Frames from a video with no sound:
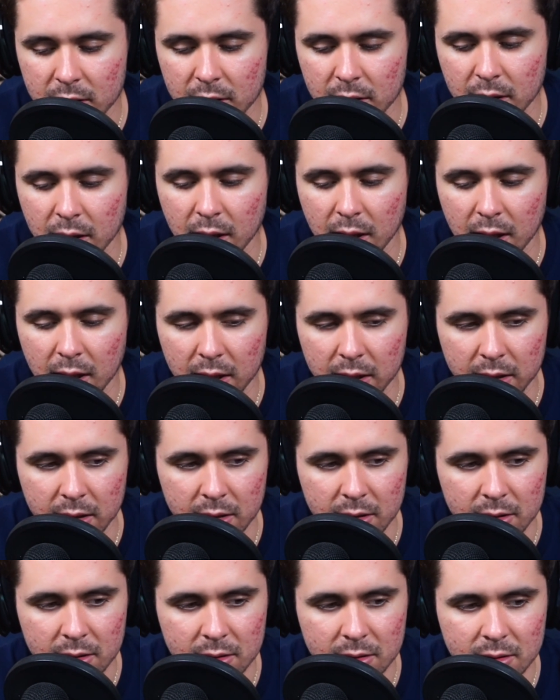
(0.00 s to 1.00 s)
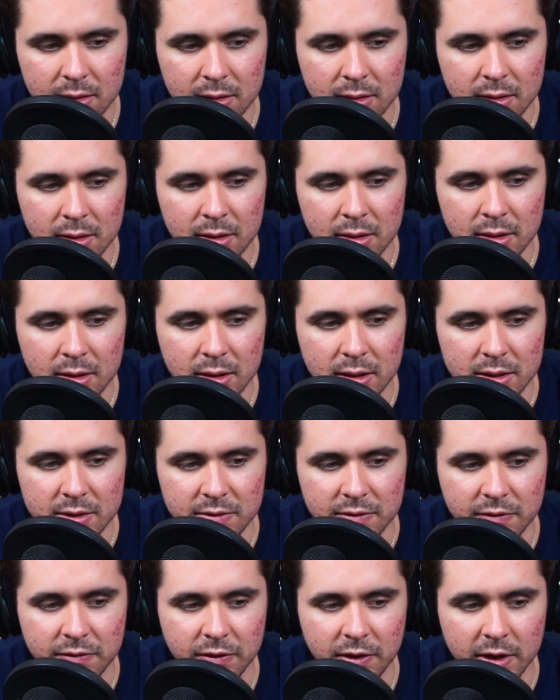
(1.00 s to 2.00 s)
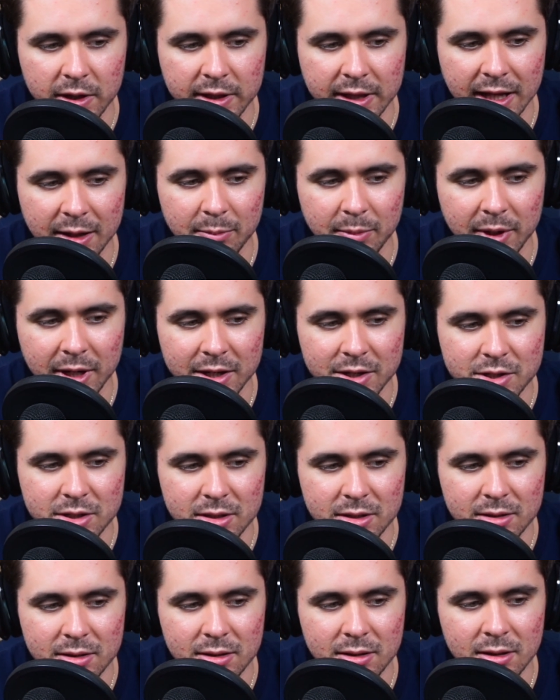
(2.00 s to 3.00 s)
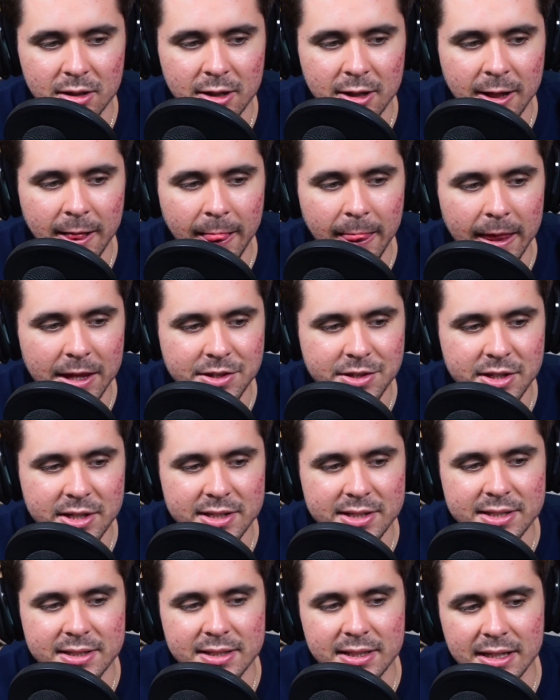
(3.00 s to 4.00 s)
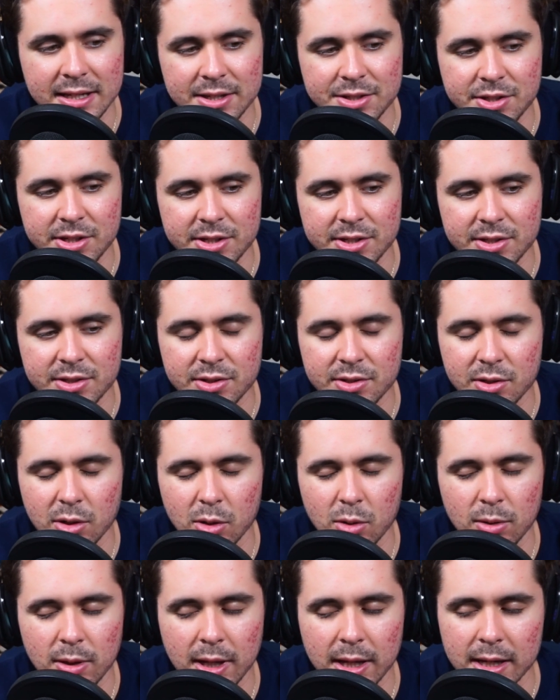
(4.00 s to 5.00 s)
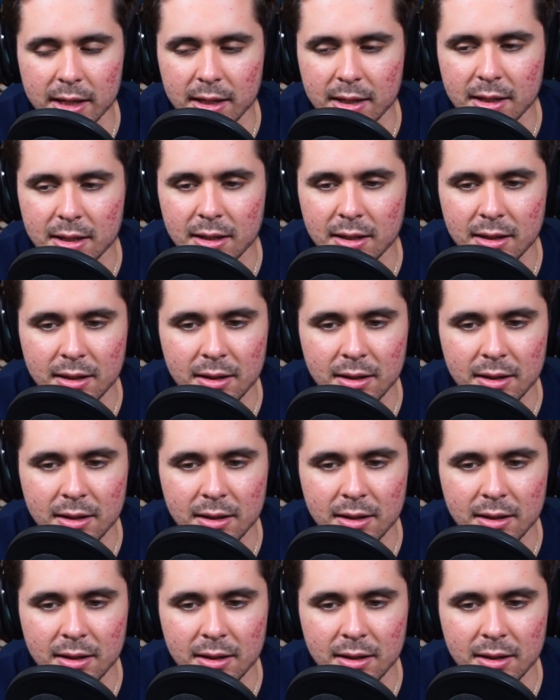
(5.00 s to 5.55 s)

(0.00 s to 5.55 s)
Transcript: Got it. Because fuck that mansion. It's just so, like,